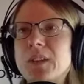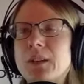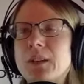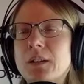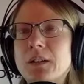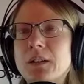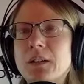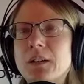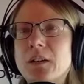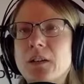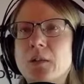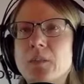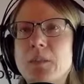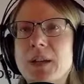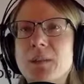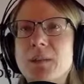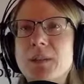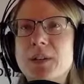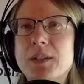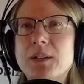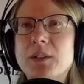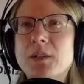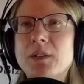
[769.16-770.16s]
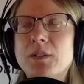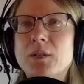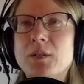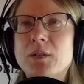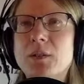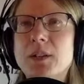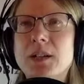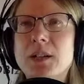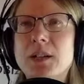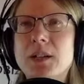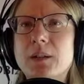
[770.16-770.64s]
maybe
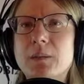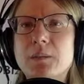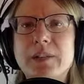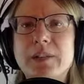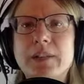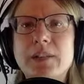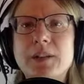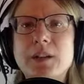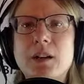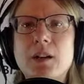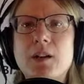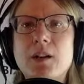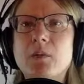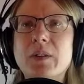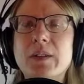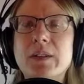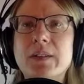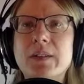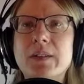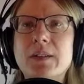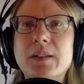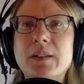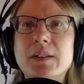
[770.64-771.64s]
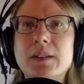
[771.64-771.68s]
you start with